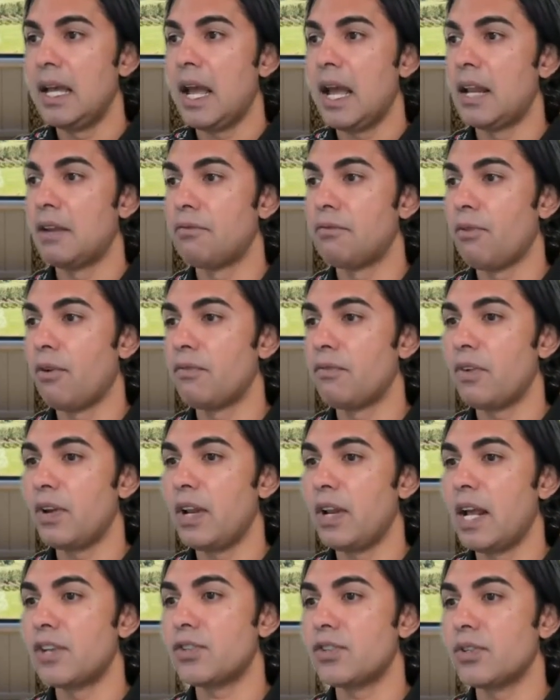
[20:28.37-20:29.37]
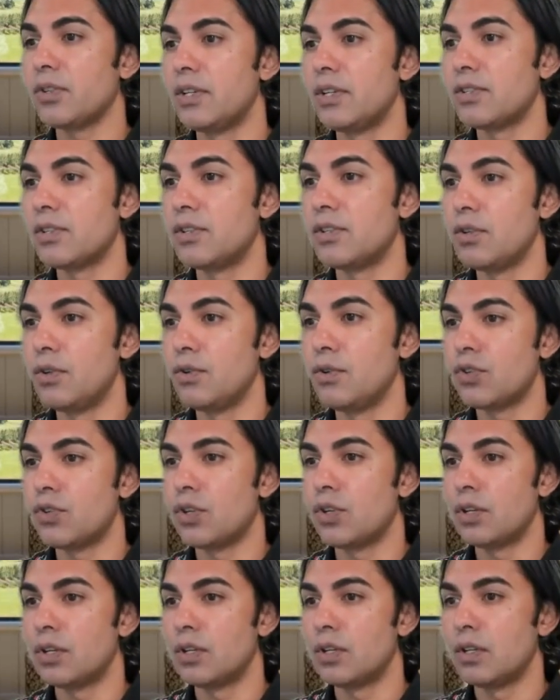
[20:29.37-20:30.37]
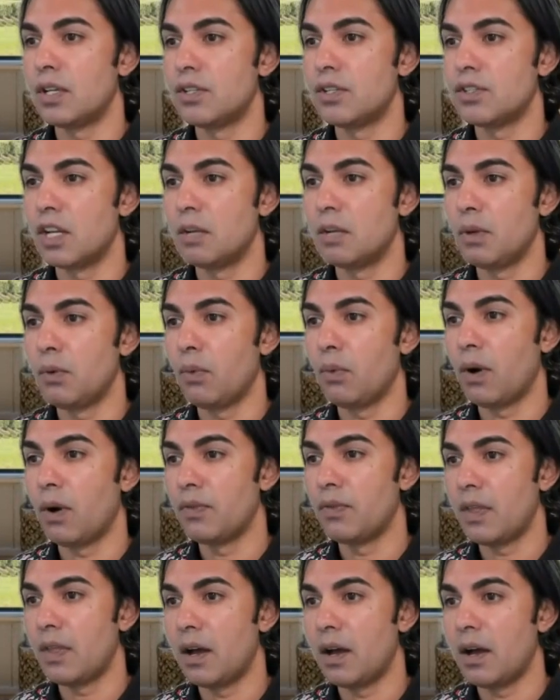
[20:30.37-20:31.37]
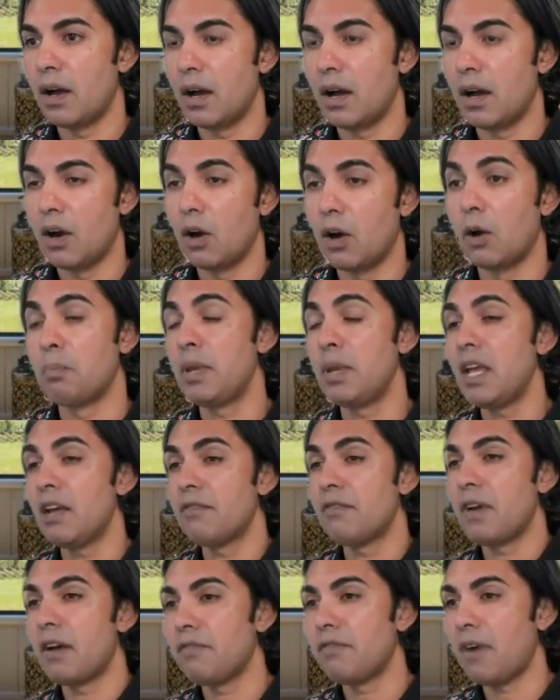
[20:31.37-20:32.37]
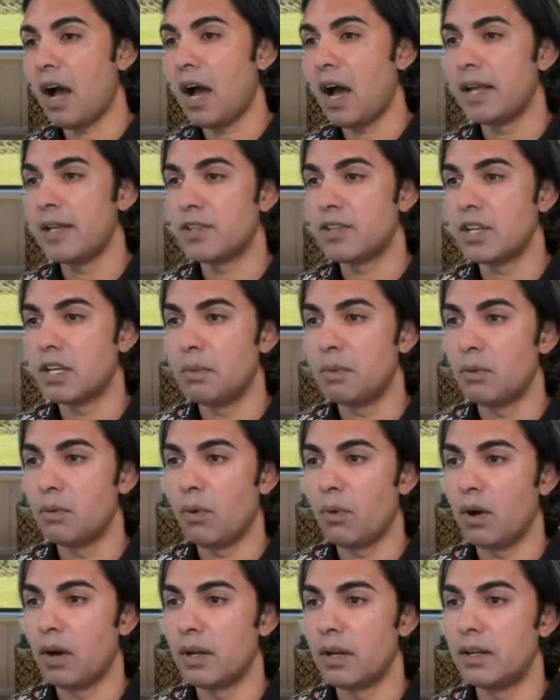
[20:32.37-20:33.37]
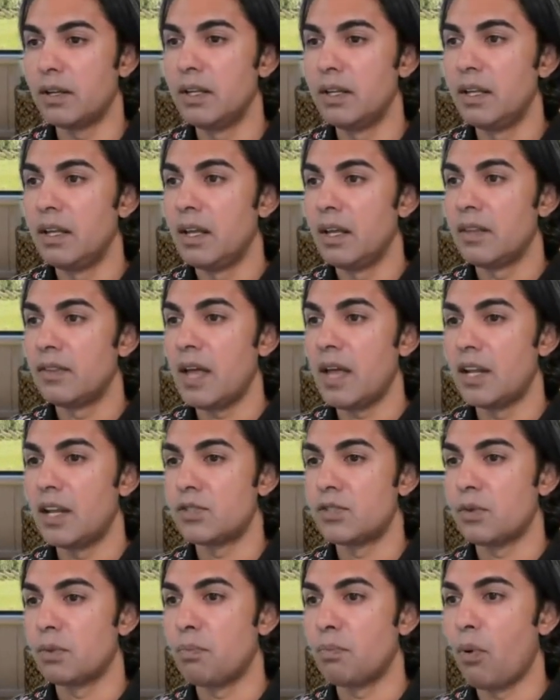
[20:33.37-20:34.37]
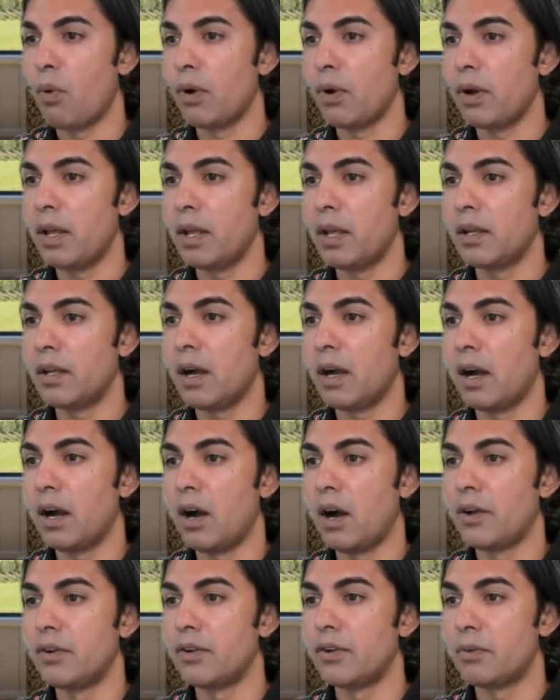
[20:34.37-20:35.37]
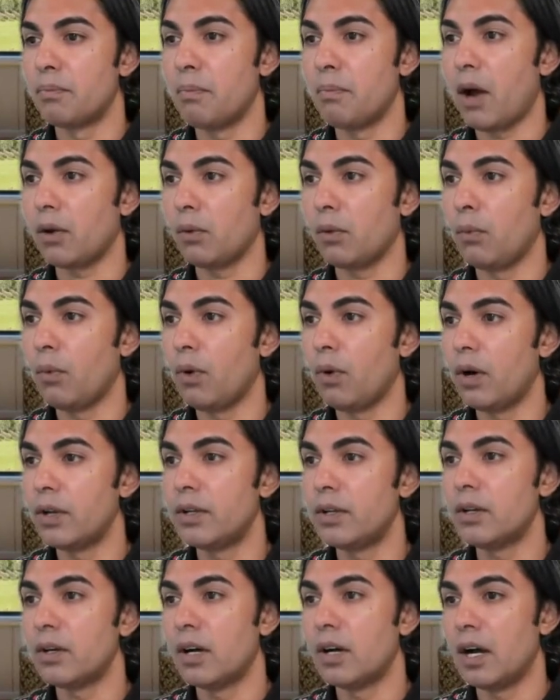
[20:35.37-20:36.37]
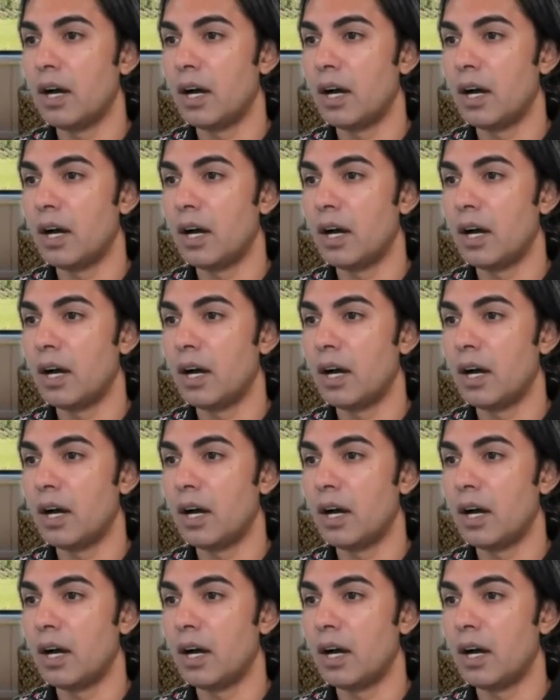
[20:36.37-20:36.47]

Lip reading: And a foreign financial institution is going to be one, or a PFFI is going to be one that is reporting under Model 1,